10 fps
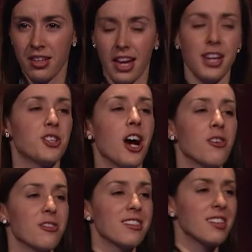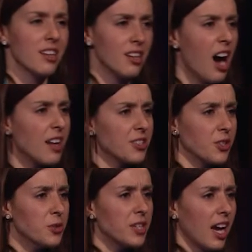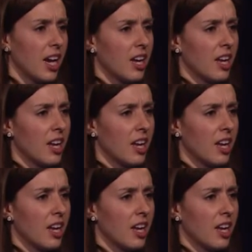And he chuckled. He said, "Nah, it's a good day."